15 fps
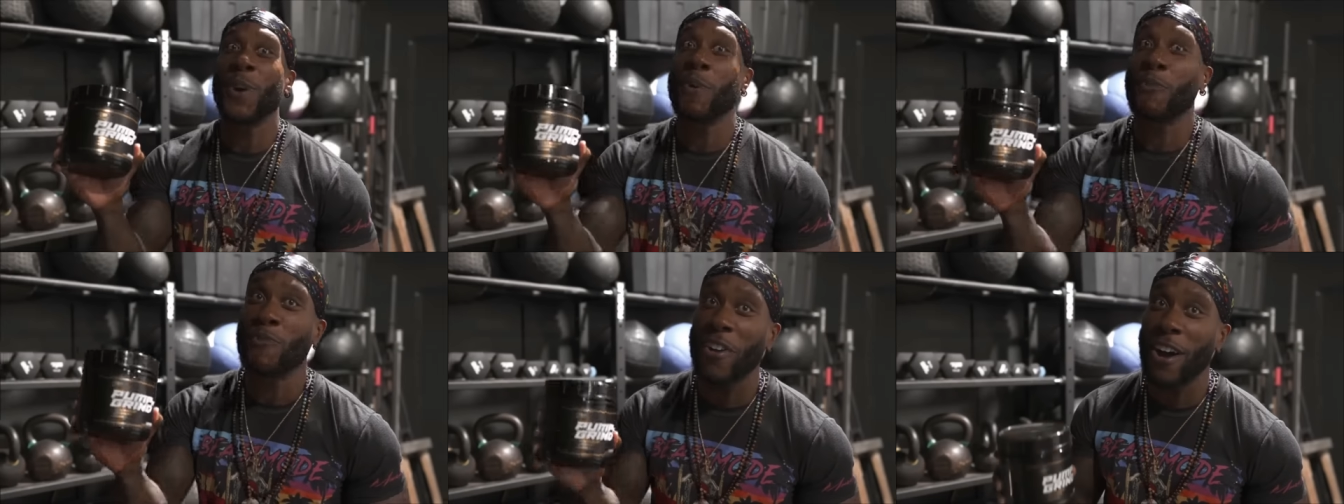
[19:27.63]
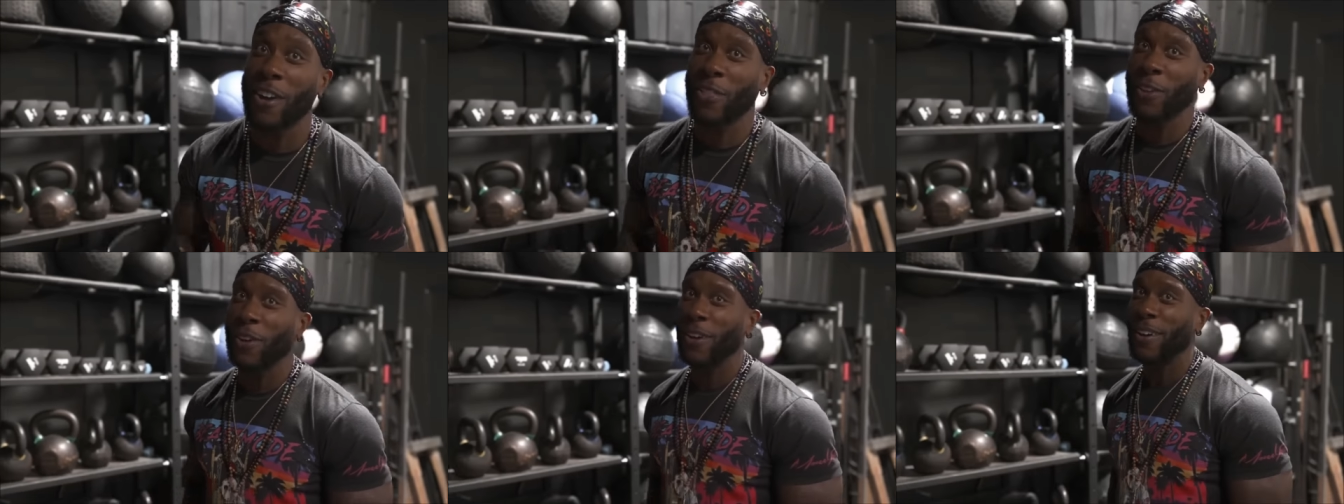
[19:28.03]
no
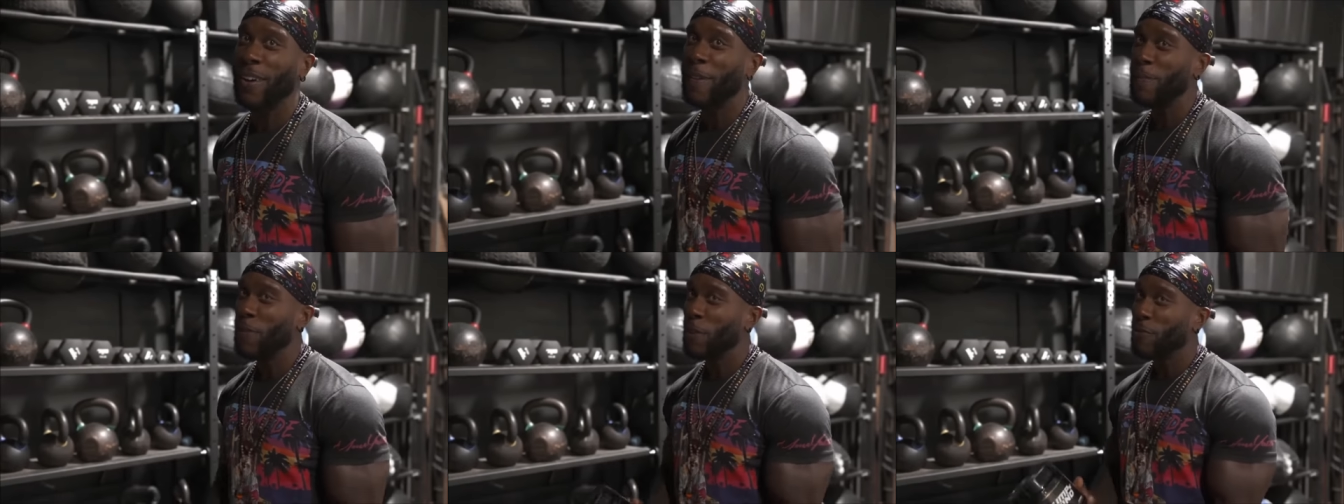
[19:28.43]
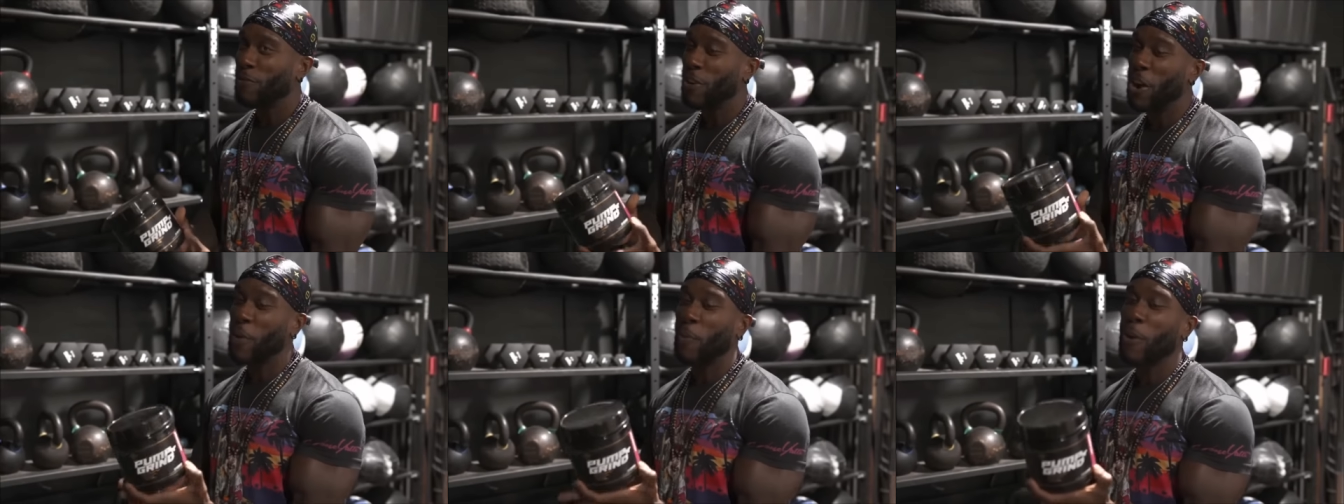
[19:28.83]
further.
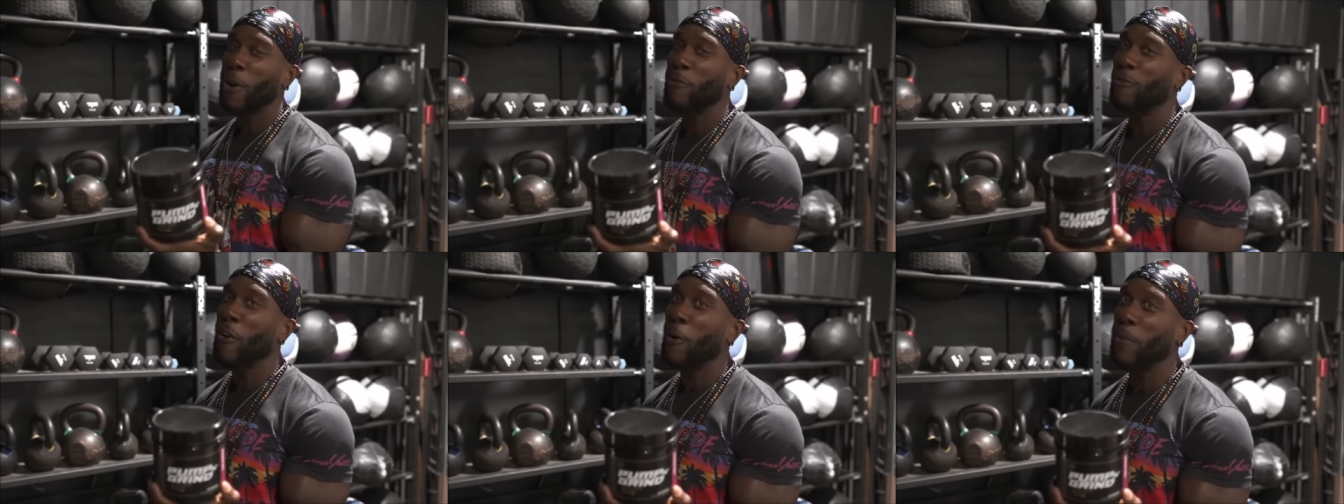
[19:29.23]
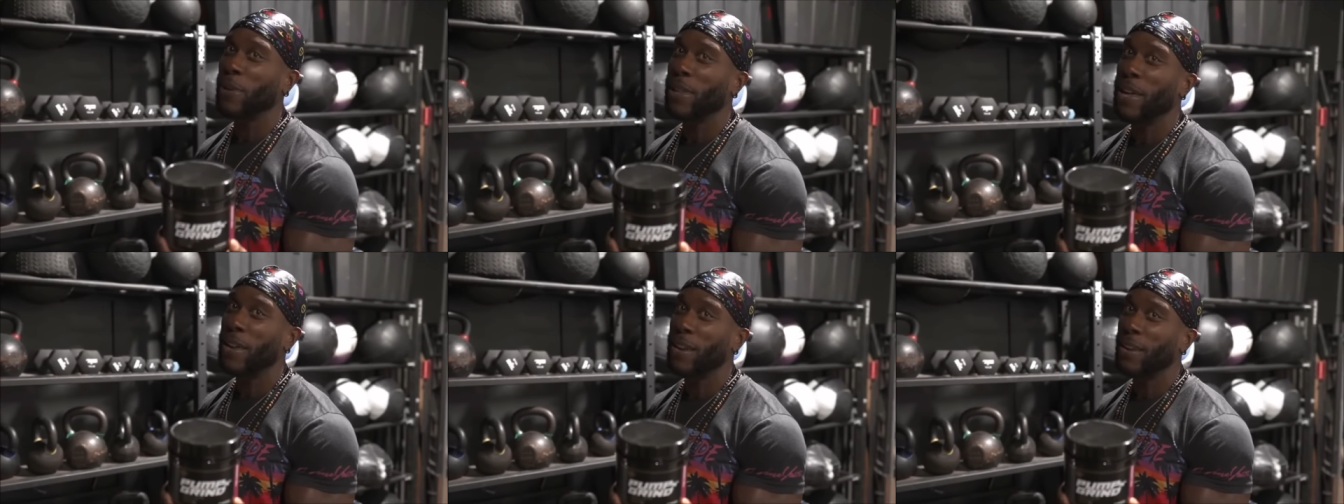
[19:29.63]
Very well
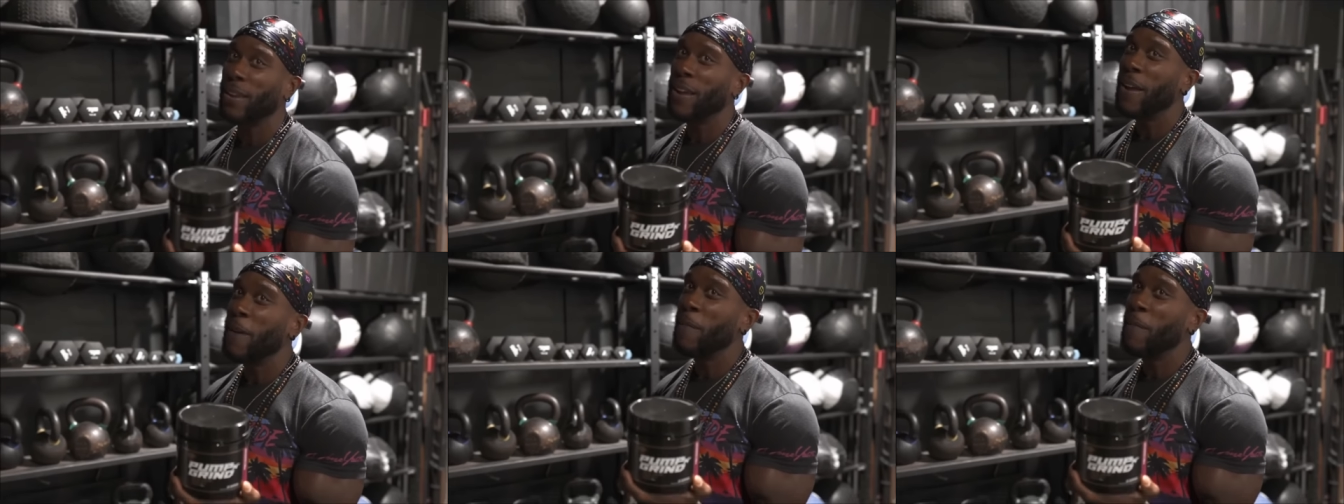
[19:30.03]
formulated,